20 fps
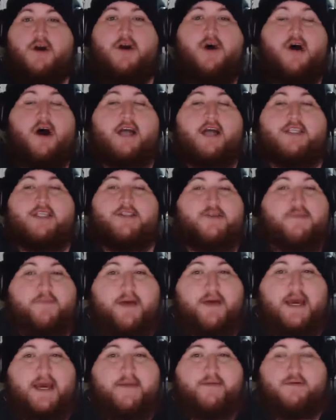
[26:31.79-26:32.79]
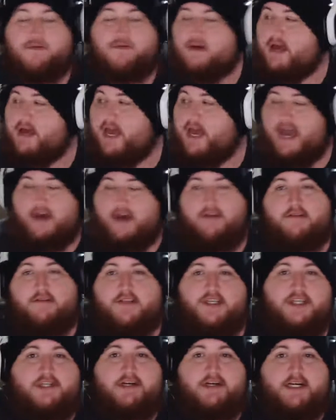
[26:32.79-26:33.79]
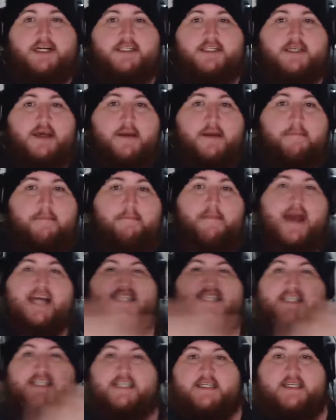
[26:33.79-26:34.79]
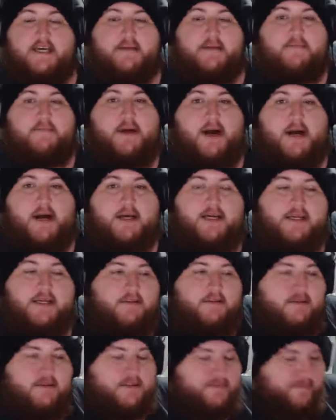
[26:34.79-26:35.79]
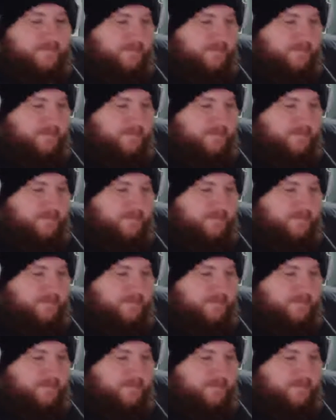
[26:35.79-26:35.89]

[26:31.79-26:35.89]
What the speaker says: I saw people out on the streets, masses in parking lots.